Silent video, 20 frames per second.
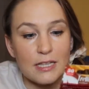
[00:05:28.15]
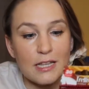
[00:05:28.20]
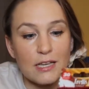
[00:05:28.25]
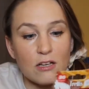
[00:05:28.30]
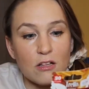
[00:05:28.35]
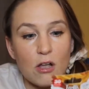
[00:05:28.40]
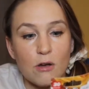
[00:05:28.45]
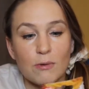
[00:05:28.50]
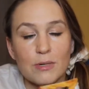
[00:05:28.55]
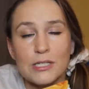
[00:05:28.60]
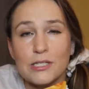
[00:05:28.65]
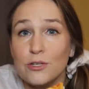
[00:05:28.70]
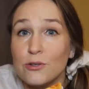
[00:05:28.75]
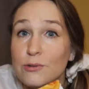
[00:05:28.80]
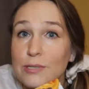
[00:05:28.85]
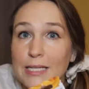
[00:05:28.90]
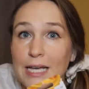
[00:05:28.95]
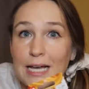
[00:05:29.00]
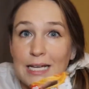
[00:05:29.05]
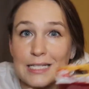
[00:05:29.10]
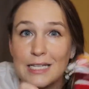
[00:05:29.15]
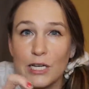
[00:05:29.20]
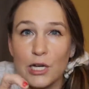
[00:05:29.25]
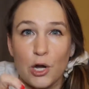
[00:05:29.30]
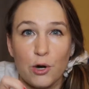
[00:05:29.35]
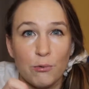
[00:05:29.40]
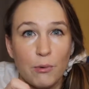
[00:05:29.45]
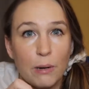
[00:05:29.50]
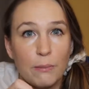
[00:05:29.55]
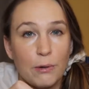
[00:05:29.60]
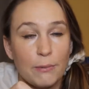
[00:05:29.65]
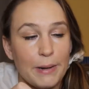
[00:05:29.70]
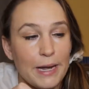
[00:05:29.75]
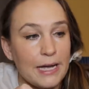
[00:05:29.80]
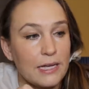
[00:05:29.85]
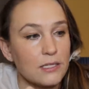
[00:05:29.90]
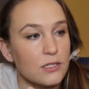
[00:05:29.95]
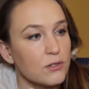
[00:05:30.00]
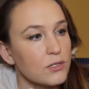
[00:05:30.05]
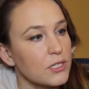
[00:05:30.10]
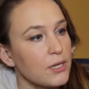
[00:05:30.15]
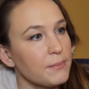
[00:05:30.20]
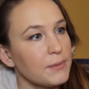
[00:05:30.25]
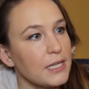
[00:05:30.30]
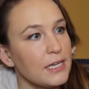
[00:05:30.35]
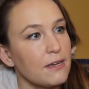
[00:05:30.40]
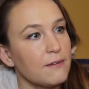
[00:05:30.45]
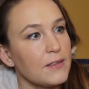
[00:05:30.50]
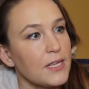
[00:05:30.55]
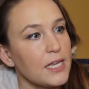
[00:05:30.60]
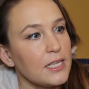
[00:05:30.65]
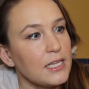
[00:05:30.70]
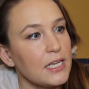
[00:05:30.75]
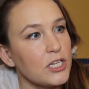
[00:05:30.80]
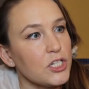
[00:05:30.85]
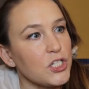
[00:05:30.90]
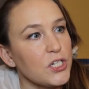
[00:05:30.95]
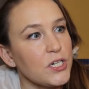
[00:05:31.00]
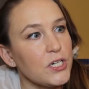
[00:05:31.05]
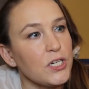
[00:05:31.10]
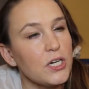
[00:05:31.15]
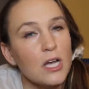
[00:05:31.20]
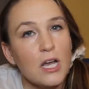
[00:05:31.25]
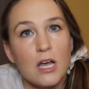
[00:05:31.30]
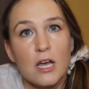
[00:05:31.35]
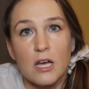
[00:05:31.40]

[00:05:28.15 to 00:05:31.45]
they can always use it as like a rubber band or something of that nature.